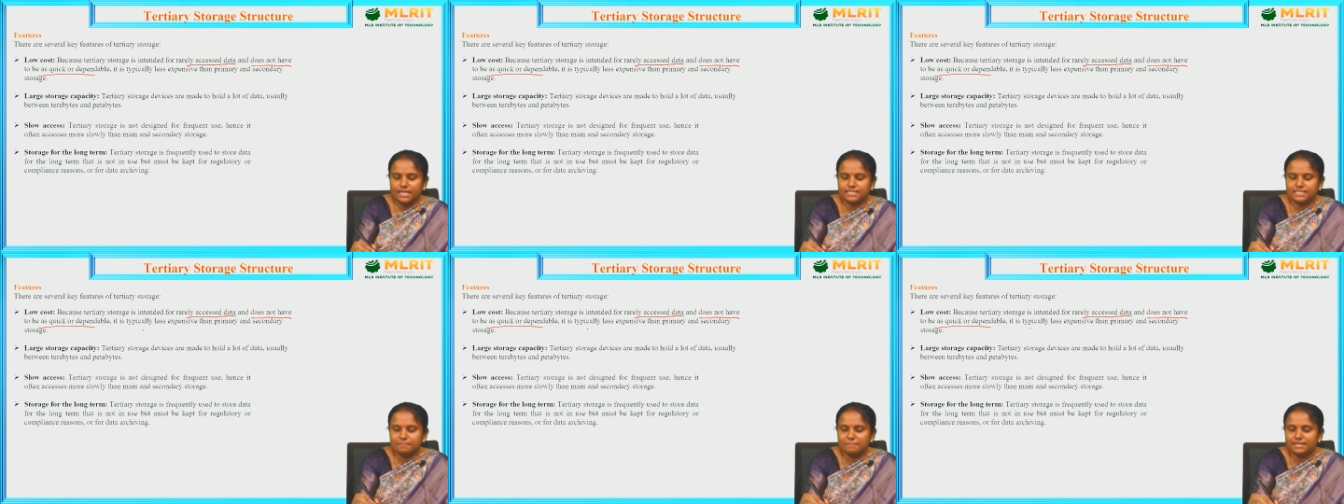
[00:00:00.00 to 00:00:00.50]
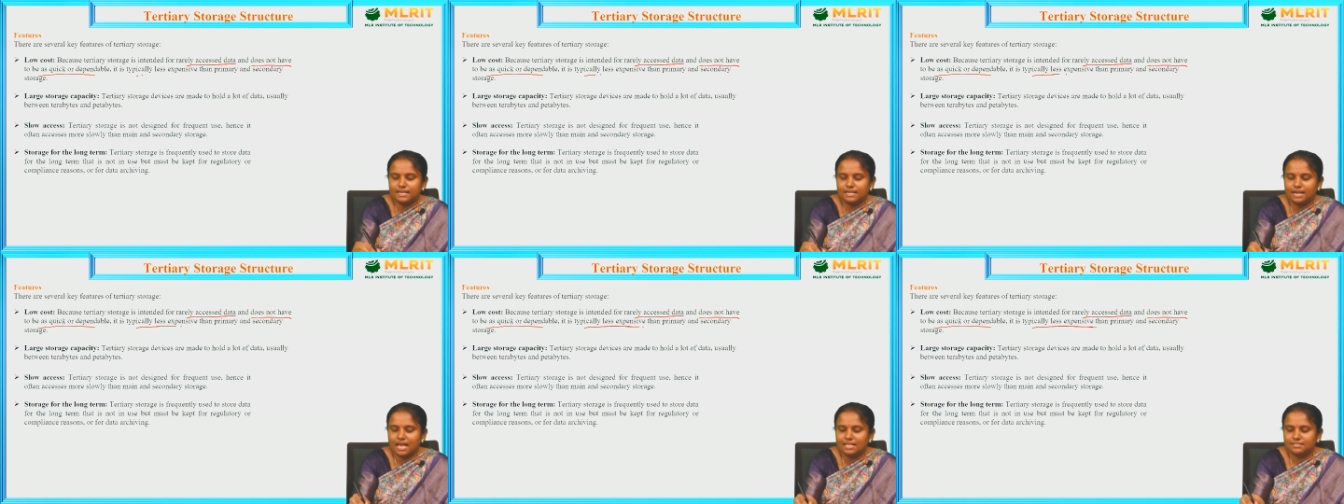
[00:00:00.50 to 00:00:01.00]
typically
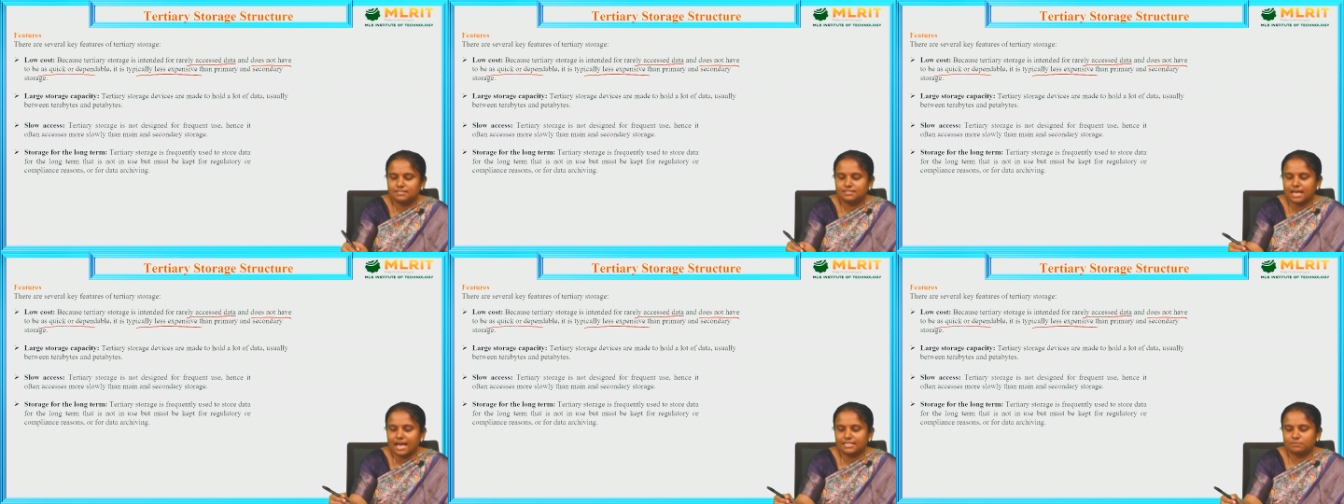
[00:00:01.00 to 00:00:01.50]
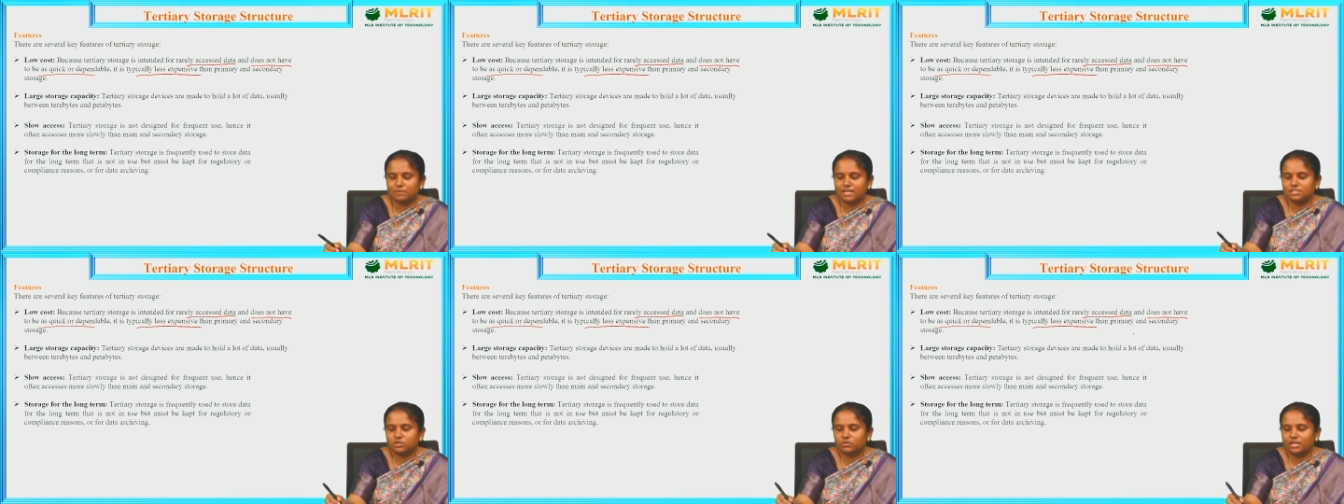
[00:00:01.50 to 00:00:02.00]
less
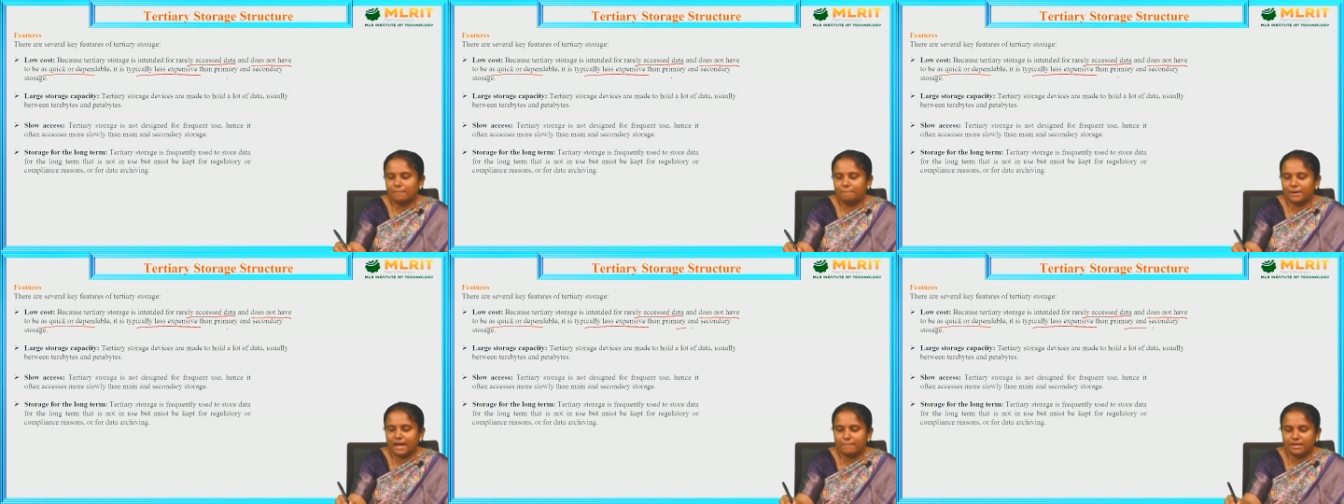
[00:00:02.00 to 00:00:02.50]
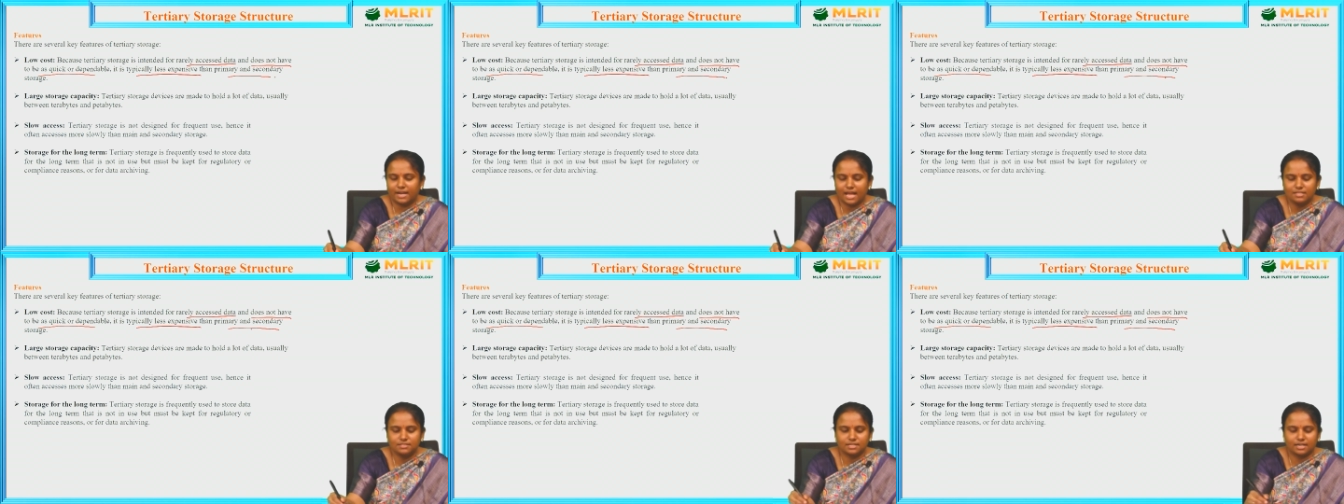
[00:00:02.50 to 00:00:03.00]
expensive than primary
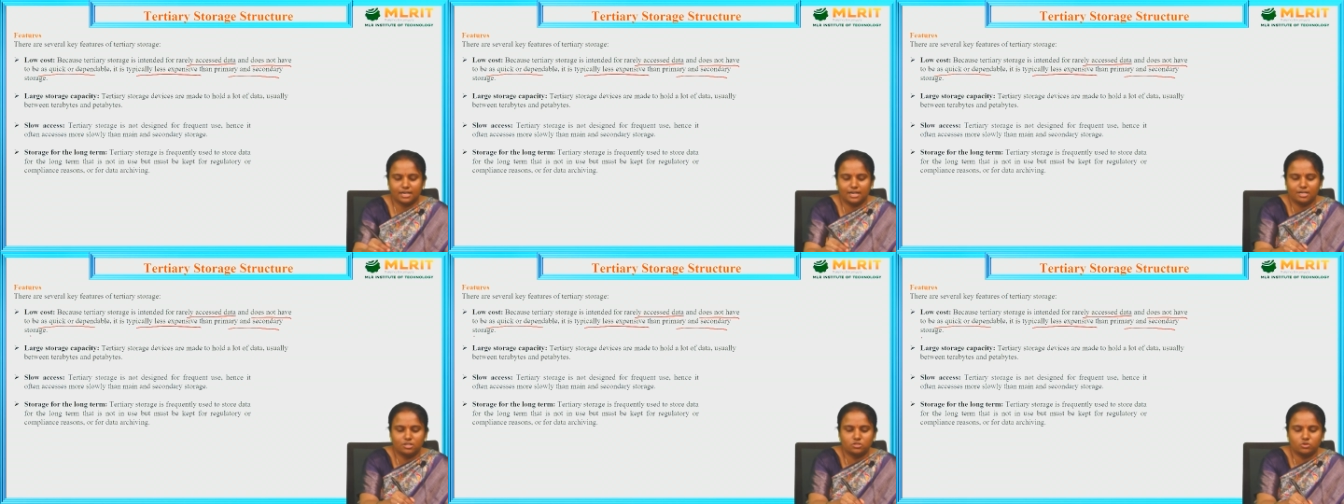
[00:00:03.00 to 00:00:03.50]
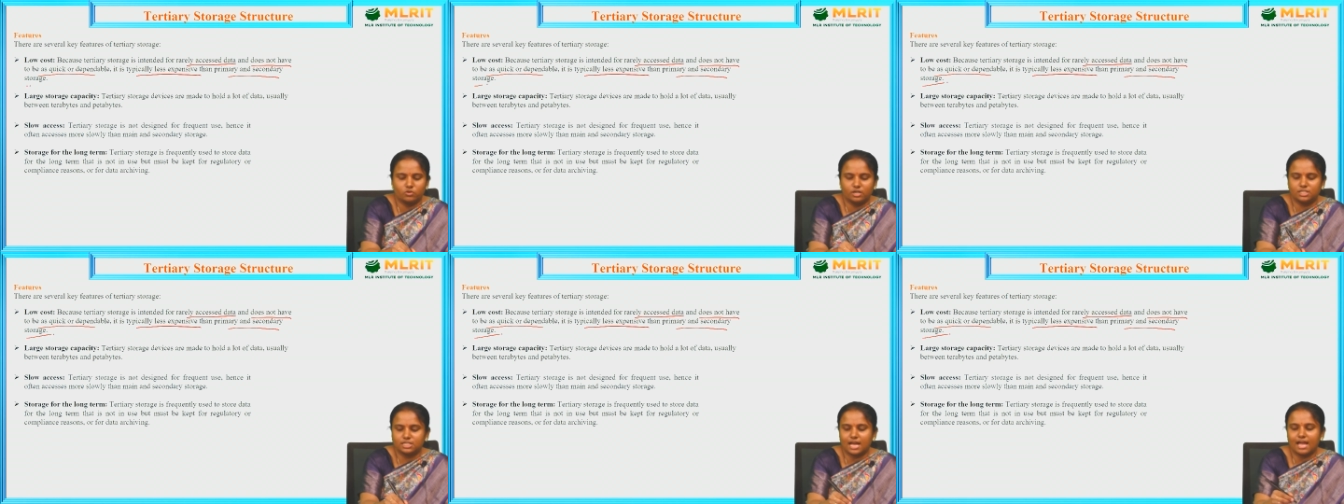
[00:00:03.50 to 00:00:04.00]
and secondary
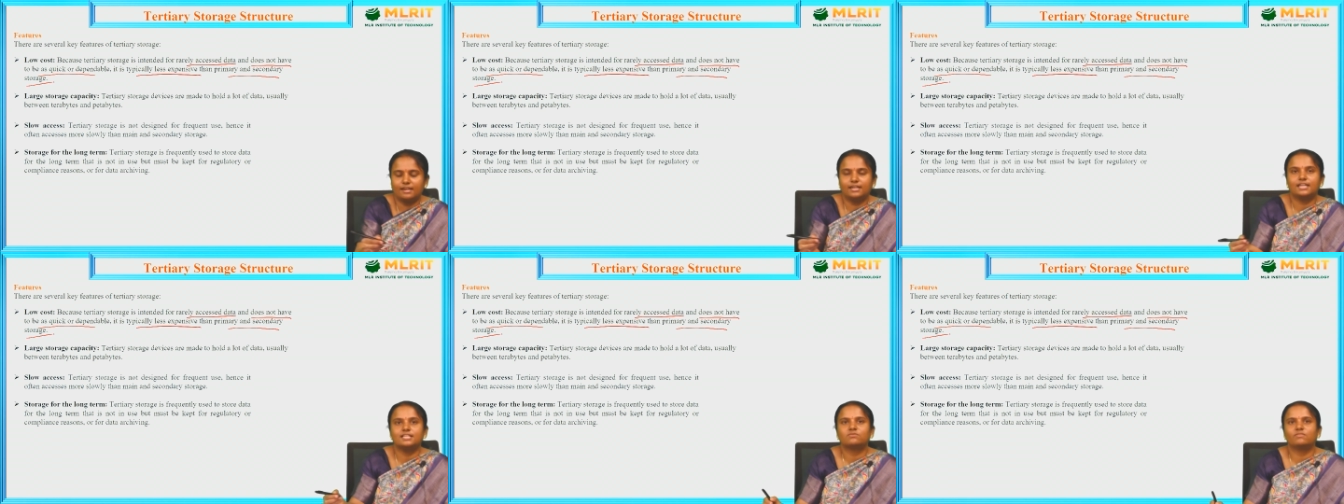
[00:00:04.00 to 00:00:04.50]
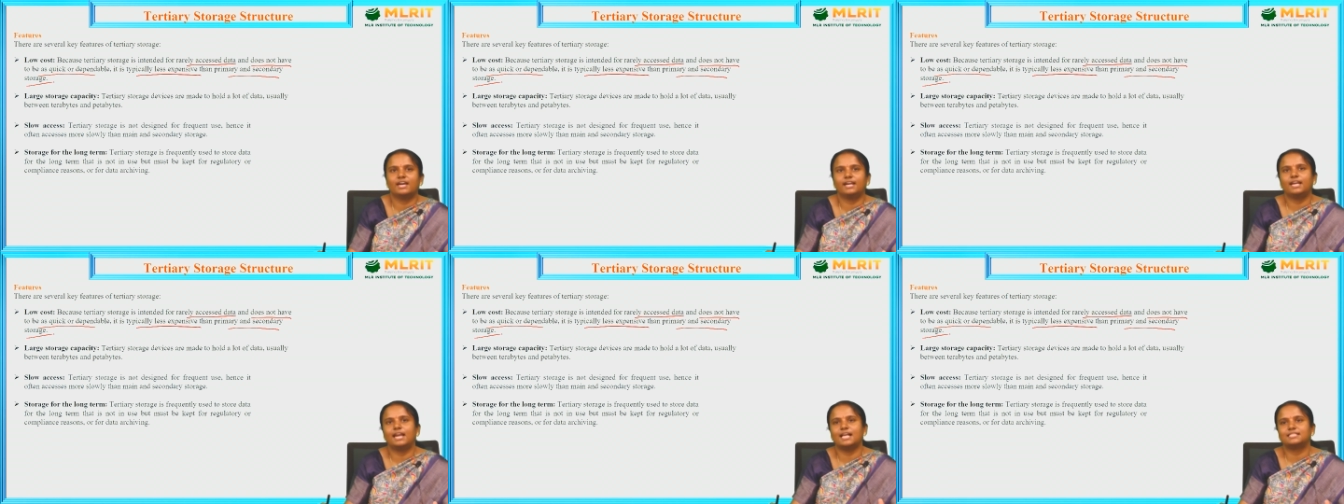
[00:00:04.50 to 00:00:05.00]
storage and it is very
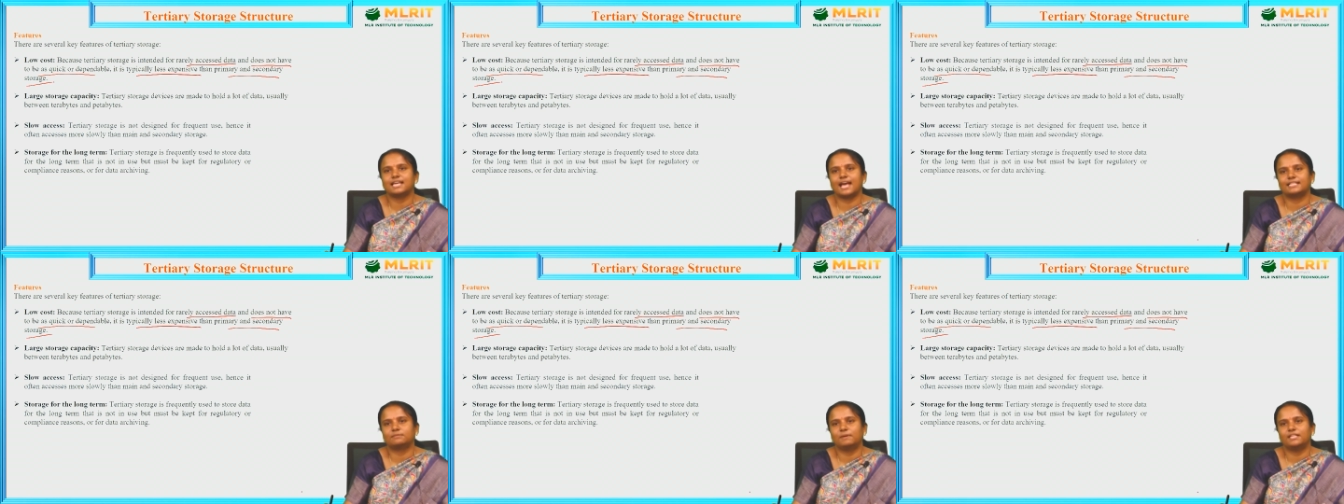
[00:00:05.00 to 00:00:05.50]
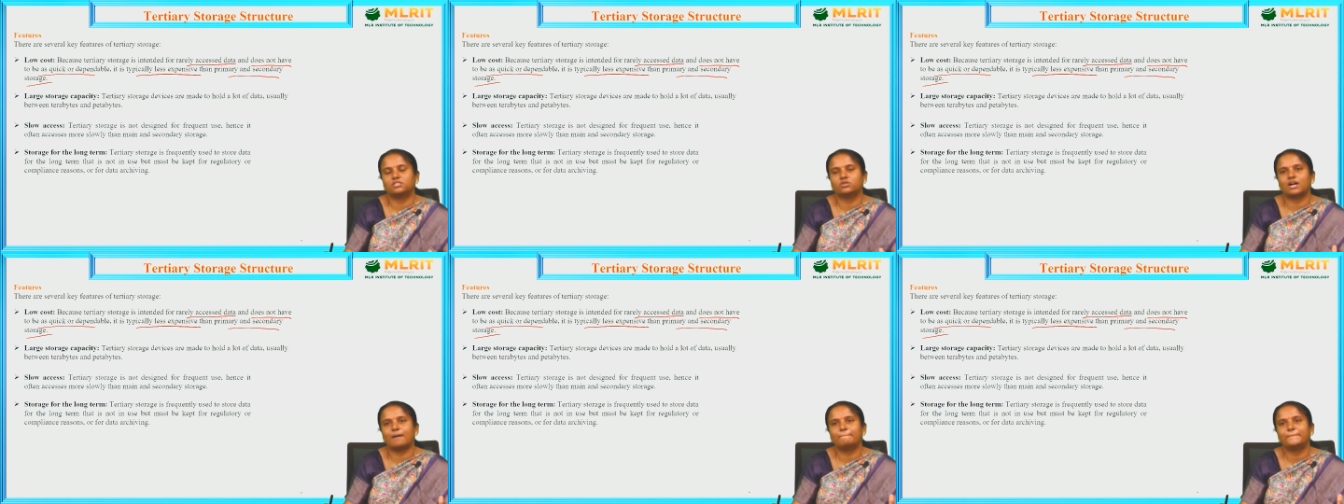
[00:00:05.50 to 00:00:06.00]
less expensive
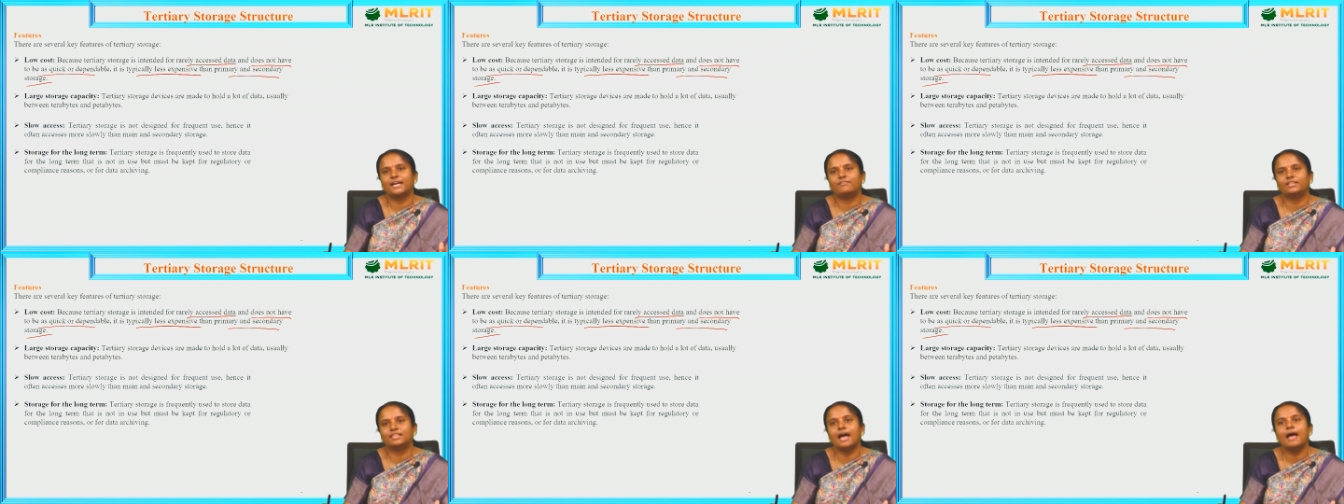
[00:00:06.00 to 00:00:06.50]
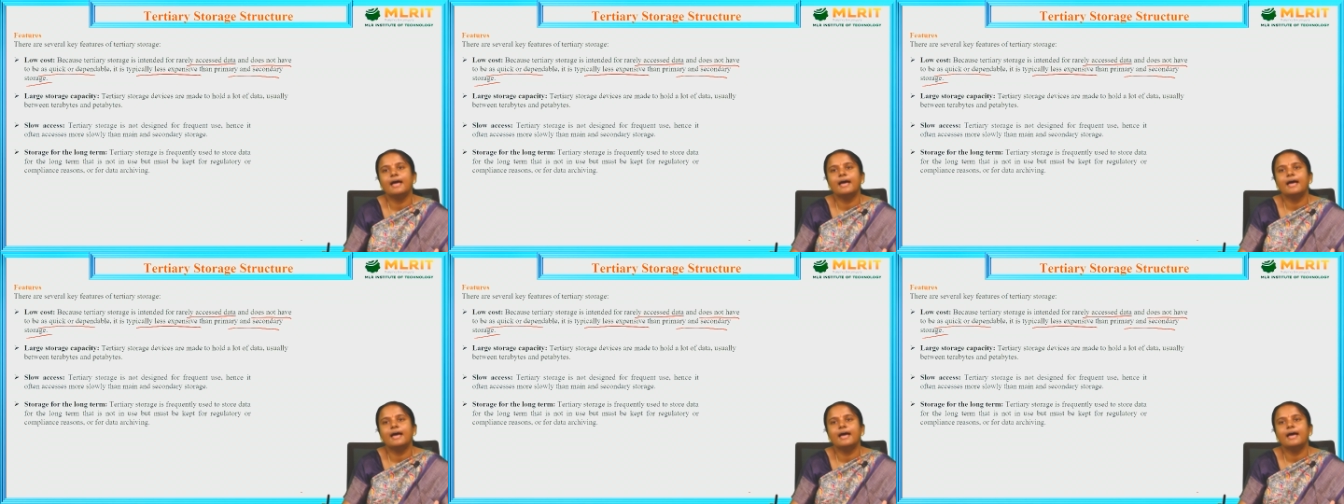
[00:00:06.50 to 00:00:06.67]
compared with the